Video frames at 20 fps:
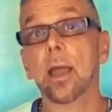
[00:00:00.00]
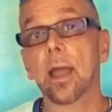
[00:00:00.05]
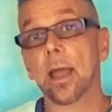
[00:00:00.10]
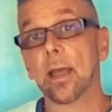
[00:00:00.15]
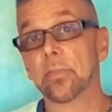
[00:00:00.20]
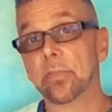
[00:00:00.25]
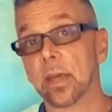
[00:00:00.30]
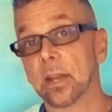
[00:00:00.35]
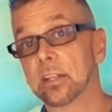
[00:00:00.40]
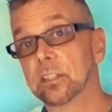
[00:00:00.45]

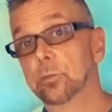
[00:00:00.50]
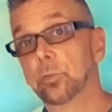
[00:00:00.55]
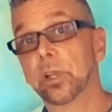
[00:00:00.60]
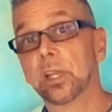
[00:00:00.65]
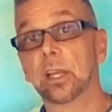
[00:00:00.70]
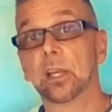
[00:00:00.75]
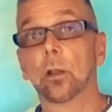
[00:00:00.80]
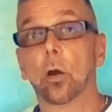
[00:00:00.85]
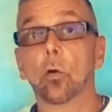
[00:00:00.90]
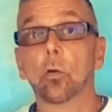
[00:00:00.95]
And then as we
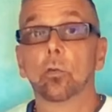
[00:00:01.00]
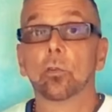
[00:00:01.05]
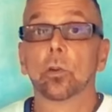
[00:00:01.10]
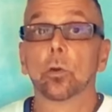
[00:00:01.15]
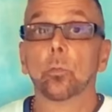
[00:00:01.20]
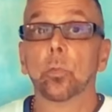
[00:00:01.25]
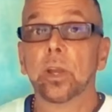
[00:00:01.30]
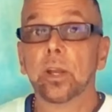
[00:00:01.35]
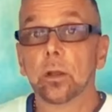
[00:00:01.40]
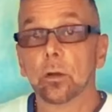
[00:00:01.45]
get older,
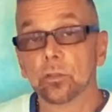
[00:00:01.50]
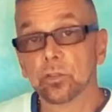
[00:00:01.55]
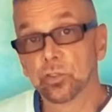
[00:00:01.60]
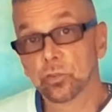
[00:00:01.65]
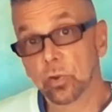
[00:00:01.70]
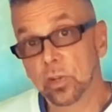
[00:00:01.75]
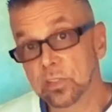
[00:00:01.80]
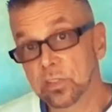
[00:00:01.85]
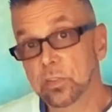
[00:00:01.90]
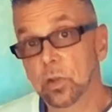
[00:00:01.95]
we don't
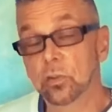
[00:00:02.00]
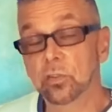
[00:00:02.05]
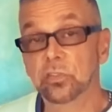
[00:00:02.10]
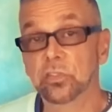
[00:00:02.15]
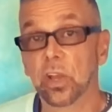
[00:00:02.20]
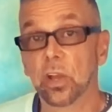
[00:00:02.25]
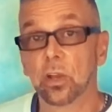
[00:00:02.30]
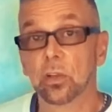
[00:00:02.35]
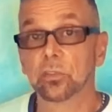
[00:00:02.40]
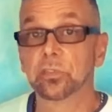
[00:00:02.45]
trust
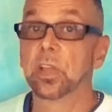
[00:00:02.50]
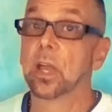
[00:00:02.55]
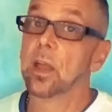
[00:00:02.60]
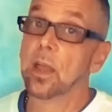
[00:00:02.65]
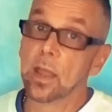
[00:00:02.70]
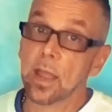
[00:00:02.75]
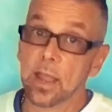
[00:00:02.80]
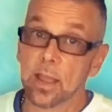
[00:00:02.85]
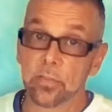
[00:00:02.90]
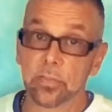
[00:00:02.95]
ourselves,
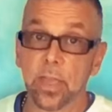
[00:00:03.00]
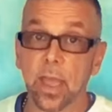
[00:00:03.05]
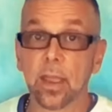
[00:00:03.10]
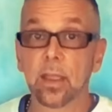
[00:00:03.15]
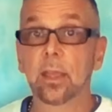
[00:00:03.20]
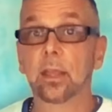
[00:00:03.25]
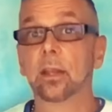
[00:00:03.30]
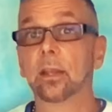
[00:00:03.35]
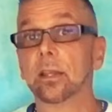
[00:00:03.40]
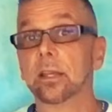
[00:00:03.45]
and that
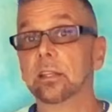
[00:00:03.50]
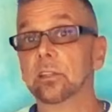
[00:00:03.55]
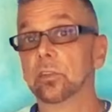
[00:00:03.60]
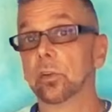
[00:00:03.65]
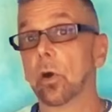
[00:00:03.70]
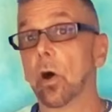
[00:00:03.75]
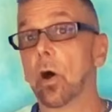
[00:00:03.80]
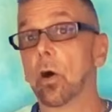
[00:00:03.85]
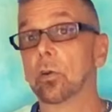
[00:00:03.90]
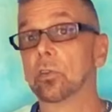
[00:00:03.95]
can lead to
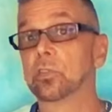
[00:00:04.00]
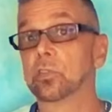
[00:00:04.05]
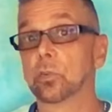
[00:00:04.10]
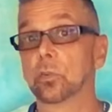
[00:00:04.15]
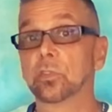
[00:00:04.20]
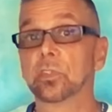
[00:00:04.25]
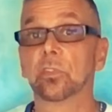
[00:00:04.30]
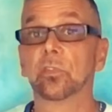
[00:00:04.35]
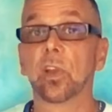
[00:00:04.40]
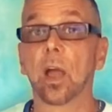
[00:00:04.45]
all
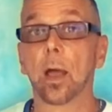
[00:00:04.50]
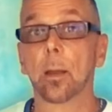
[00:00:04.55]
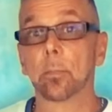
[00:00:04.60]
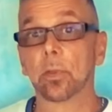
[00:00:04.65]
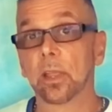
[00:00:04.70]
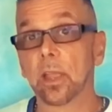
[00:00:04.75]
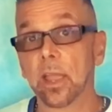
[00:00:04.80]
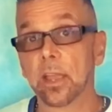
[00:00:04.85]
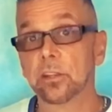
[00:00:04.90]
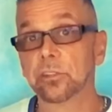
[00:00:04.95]
sorts of
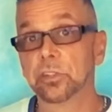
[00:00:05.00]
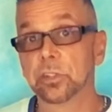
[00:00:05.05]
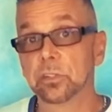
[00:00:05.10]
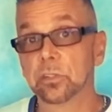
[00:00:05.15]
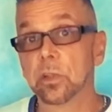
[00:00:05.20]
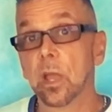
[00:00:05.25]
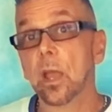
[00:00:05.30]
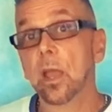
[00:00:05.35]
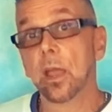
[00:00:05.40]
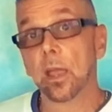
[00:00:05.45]
complications,
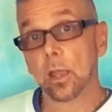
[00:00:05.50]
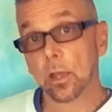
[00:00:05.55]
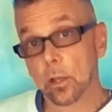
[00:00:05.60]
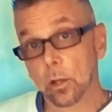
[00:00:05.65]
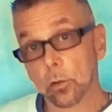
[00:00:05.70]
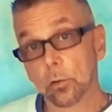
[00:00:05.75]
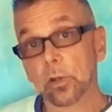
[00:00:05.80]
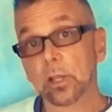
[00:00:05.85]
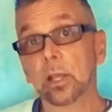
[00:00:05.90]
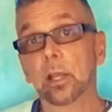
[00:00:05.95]

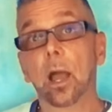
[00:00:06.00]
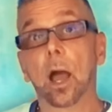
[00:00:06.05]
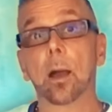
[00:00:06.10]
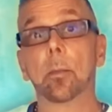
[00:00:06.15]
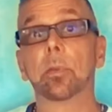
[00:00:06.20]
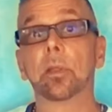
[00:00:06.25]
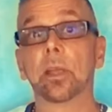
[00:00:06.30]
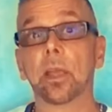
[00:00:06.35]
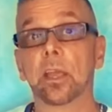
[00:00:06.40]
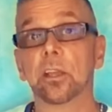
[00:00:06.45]
including
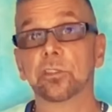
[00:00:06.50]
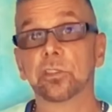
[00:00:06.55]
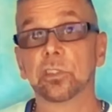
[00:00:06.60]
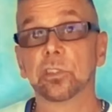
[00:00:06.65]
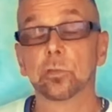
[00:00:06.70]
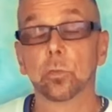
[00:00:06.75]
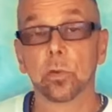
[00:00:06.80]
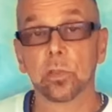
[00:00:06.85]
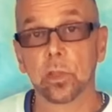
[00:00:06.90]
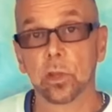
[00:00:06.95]

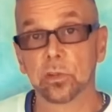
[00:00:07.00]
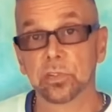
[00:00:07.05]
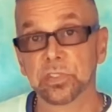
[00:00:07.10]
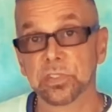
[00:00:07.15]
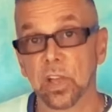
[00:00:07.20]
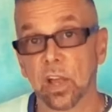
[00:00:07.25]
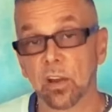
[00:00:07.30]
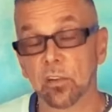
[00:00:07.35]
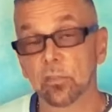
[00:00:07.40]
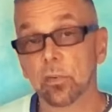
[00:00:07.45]
complications with
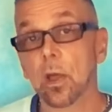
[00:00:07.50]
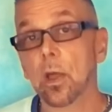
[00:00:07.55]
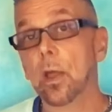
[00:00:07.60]
ourselves,